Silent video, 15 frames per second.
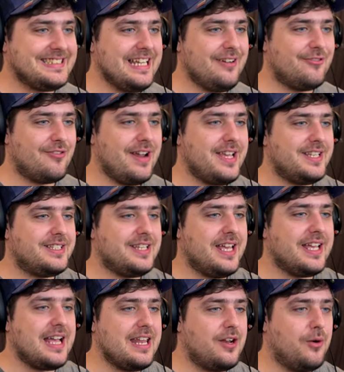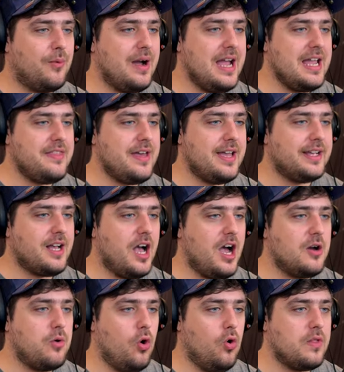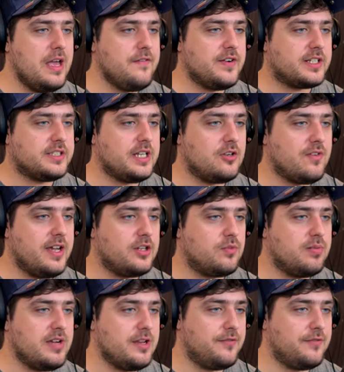get racing. And away they go. Oh, they've accelerated pretty